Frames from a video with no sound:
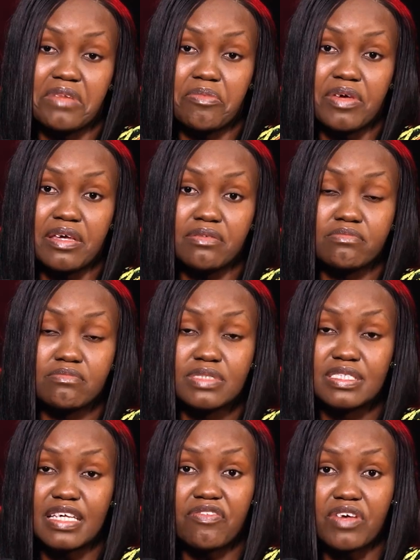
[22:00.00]
maybe
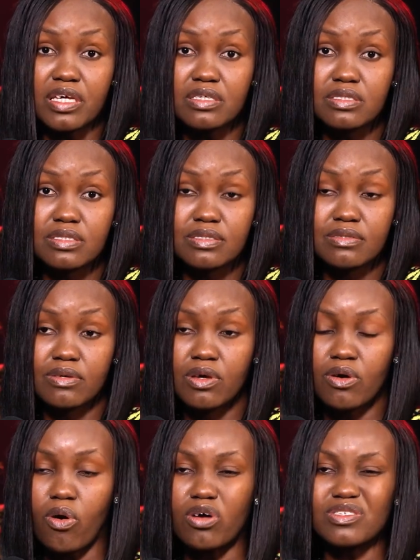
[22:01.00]
savings
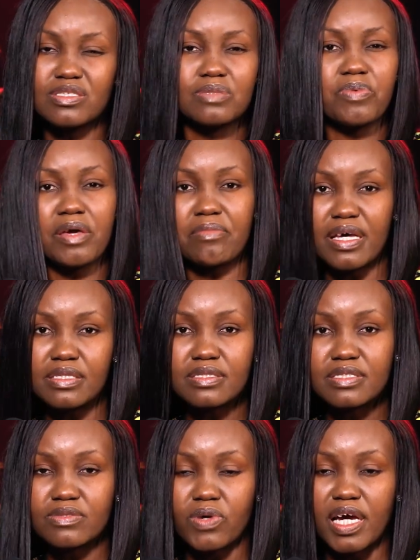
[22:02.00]
or just
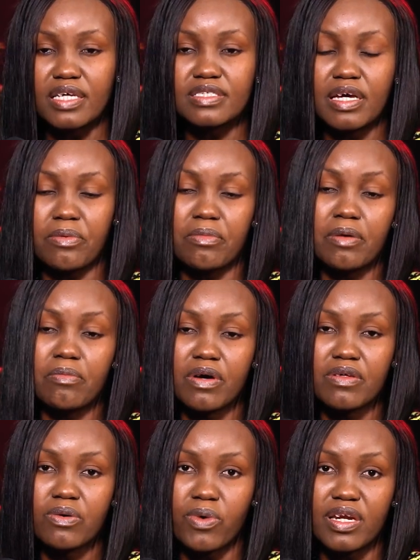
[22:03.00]
payments, right? I
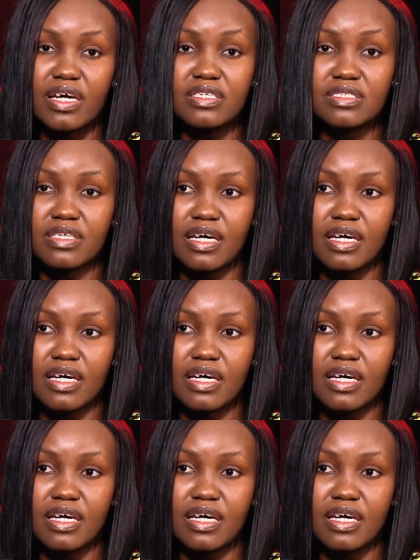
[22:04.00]
remember when I